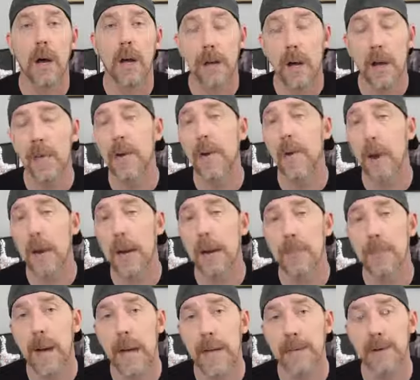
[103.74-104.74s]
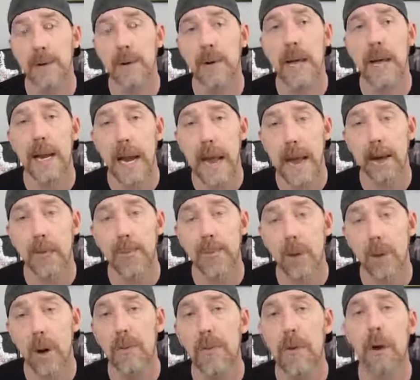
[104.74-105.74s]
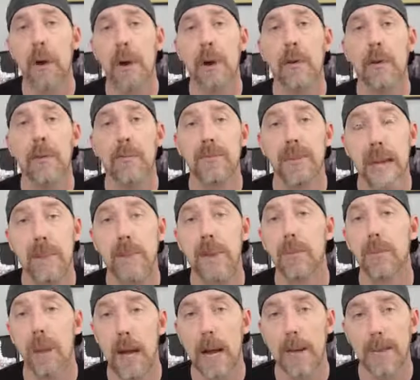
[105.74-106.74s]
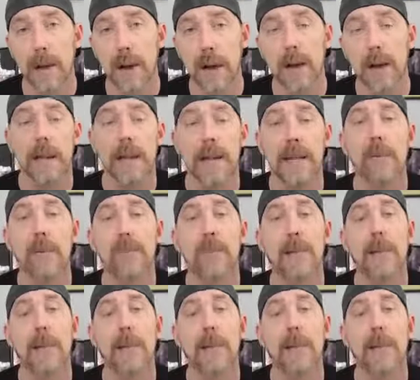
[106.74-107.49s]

another great bastard, a half-brother of Daemon Blackfyre and that would